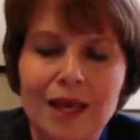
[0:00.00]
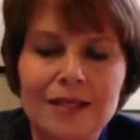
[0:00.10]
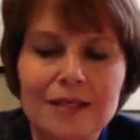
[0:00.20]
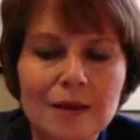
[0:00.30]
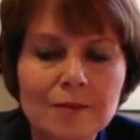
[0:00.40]

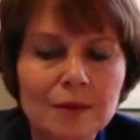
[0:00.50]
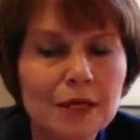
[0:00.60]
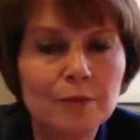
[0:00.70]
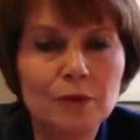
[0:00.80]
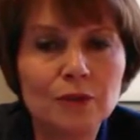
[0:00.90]
Some
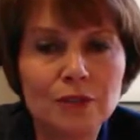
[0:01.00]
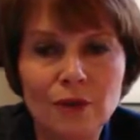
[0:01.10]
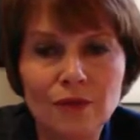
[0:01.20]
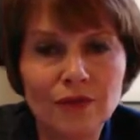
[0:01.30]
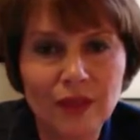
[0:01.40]
people
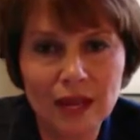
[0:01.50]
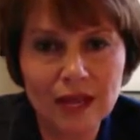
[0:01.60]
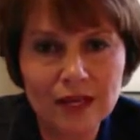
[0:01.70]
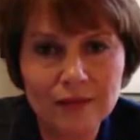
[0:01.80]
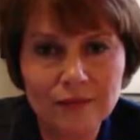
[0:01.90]
don't think
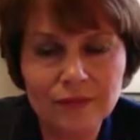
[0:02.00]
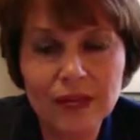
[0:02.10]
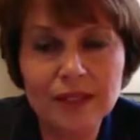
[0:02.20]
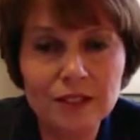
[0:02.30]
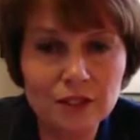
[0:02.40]
they
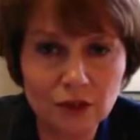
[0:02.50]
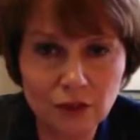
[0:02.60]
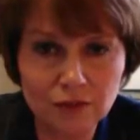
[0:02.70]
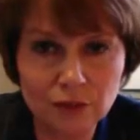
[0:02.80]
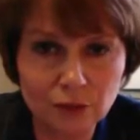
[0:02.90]

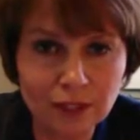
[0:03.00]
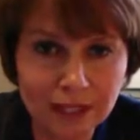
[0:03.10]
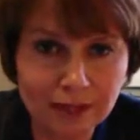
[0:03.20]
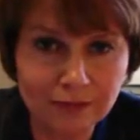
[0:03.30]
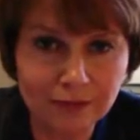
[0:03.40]
deserve to
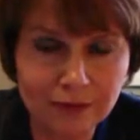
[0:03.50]
live